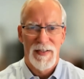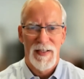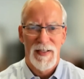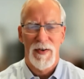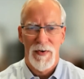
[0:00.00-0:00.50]

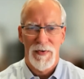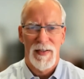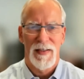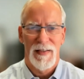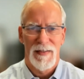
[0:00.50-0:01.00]

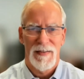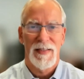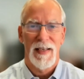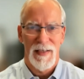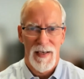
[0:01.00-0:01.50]
difficulty
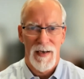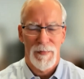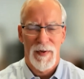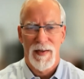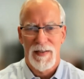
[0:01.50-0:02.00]
standing
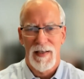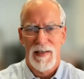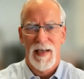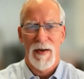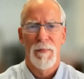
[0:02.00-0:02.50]
up and things
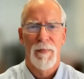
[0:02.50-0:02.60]
like that.